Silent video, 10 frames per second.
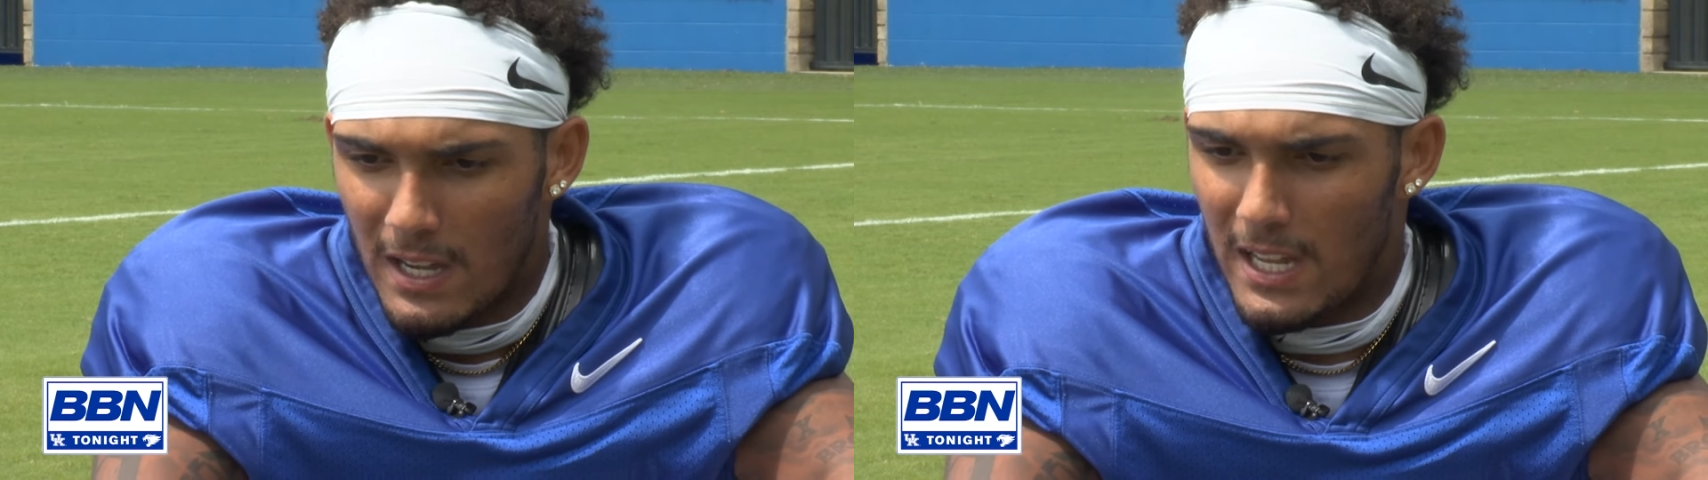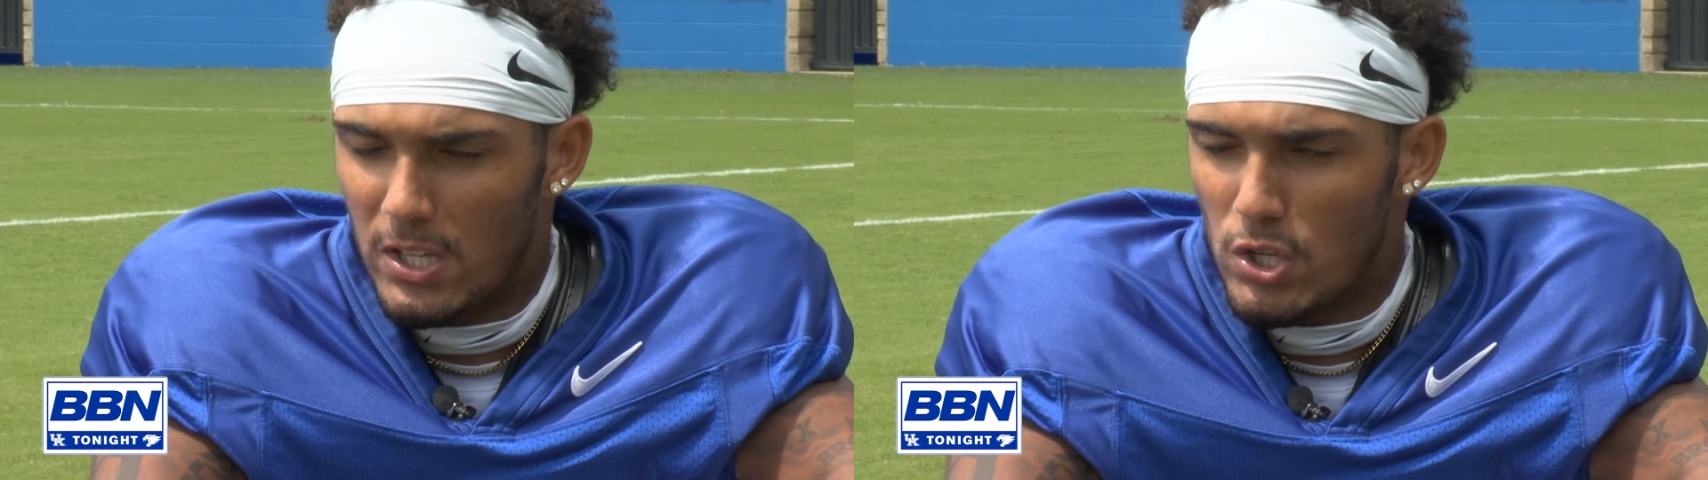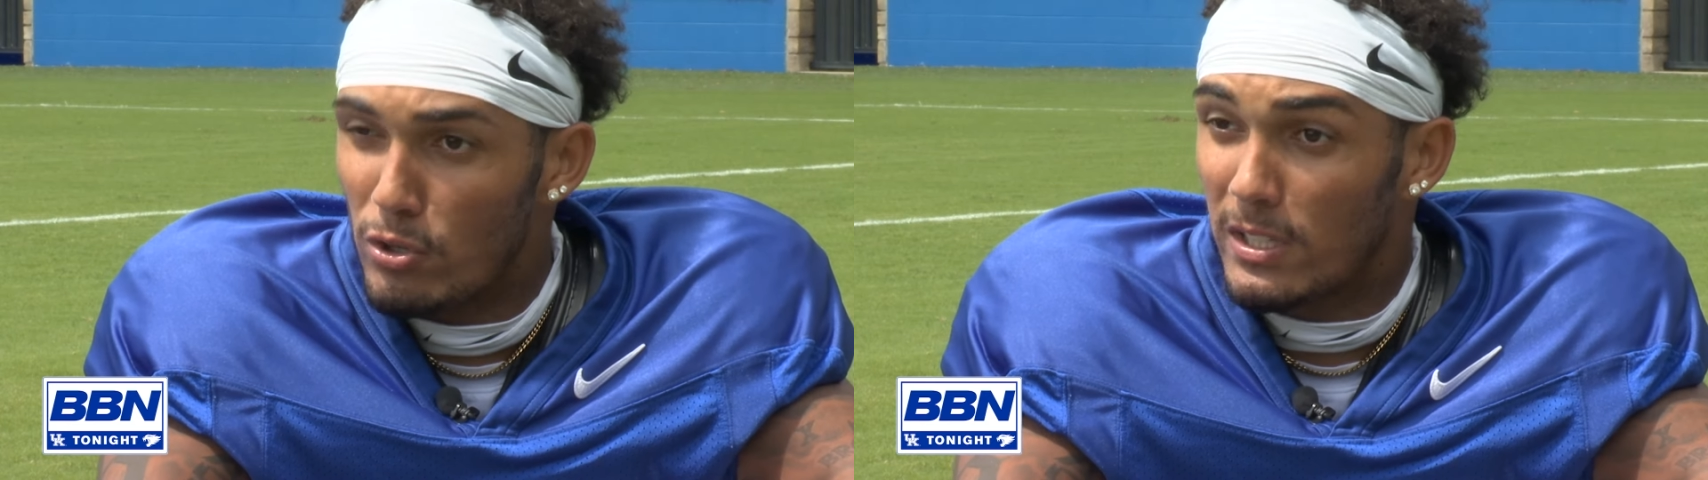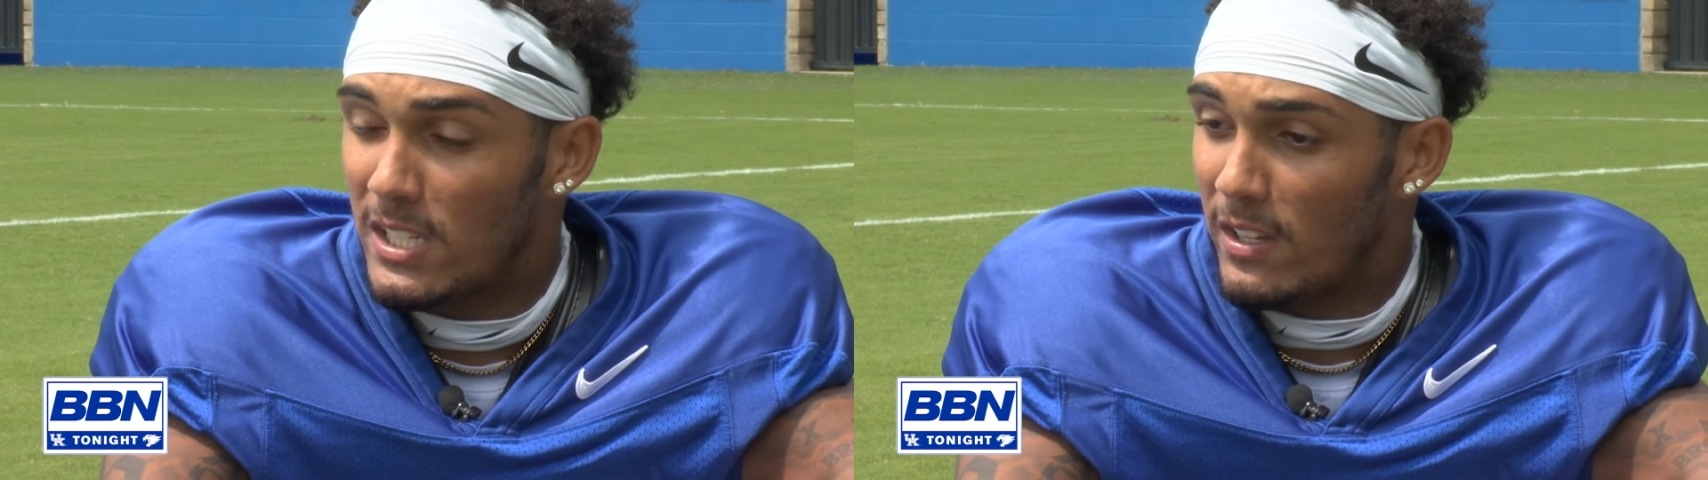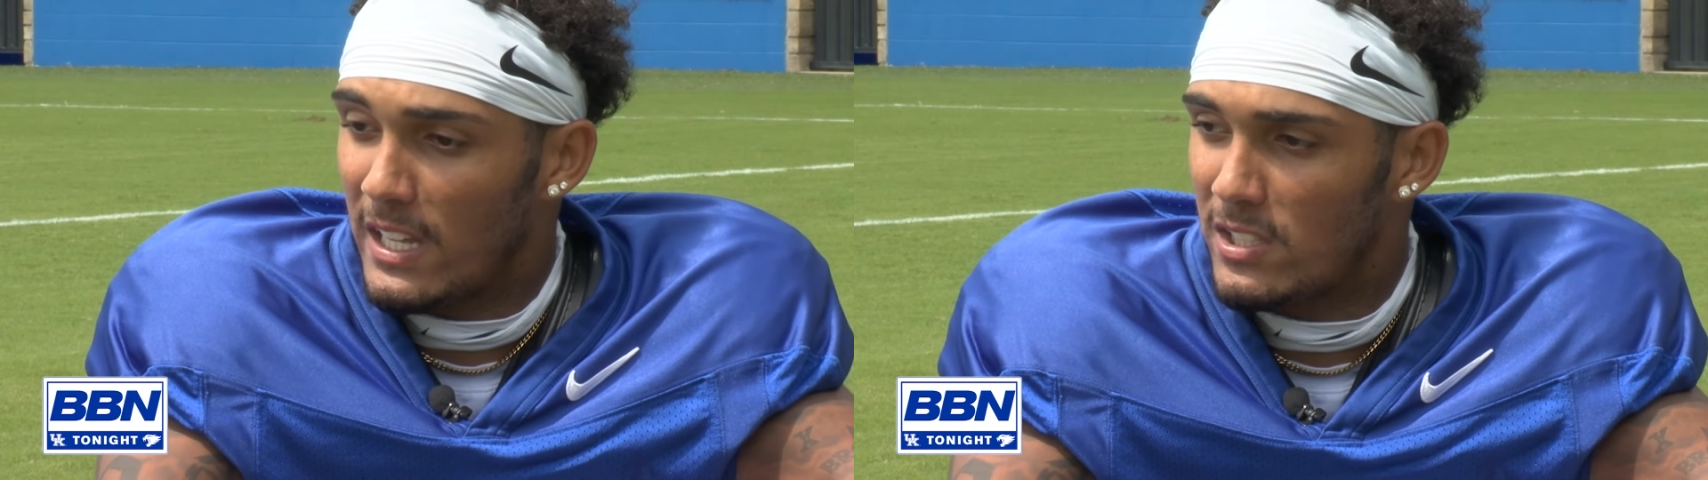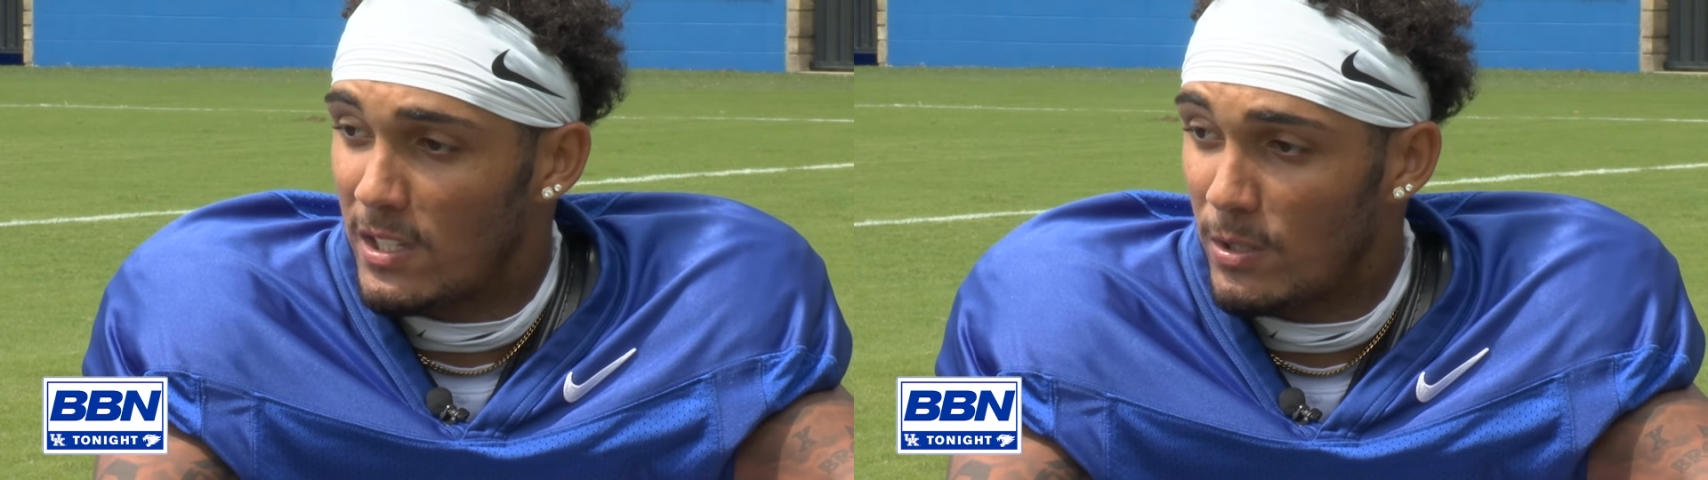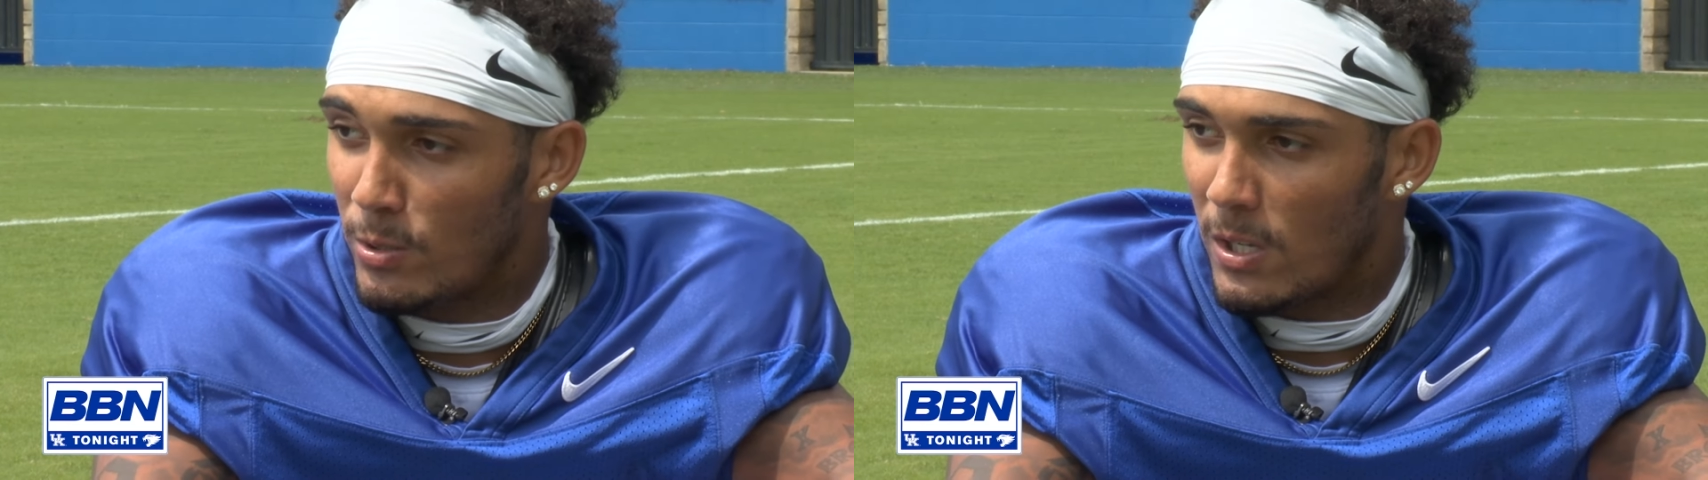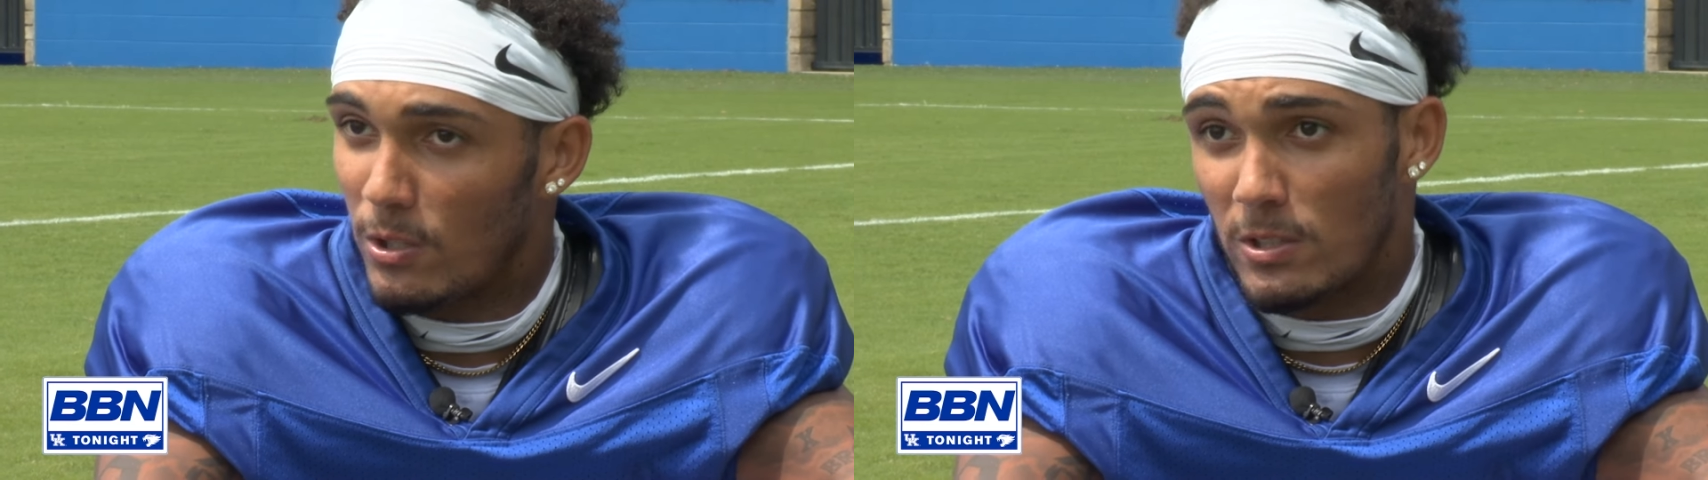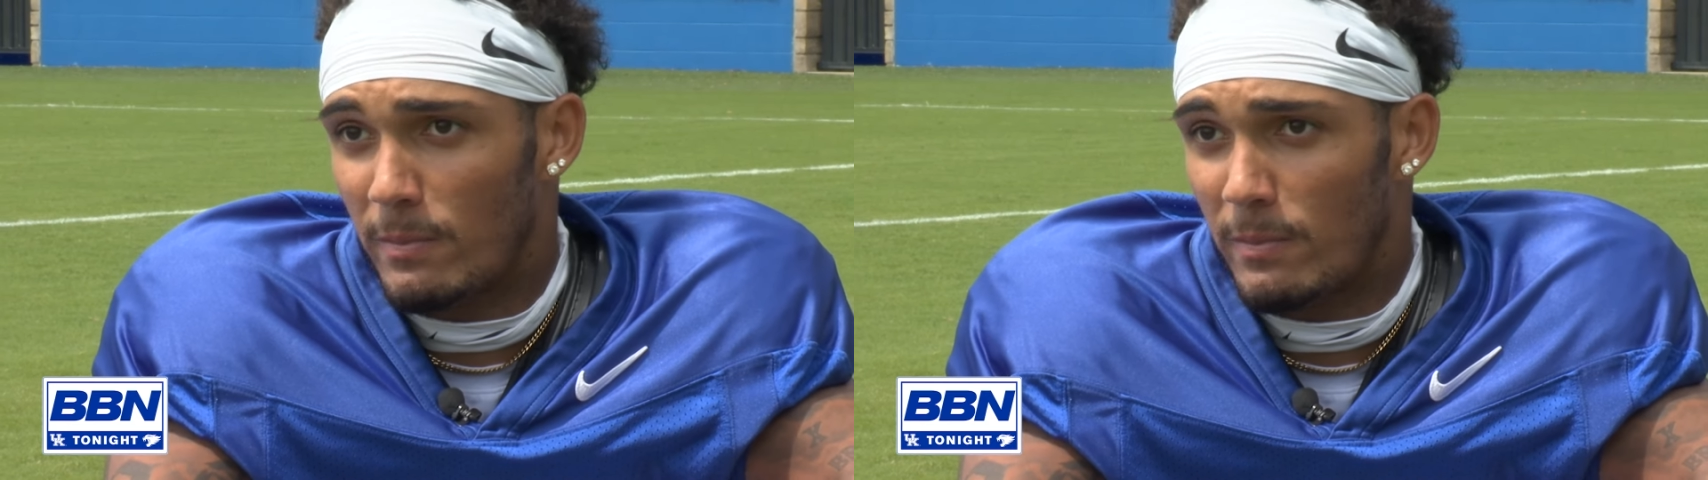and you can tell that to the new coach,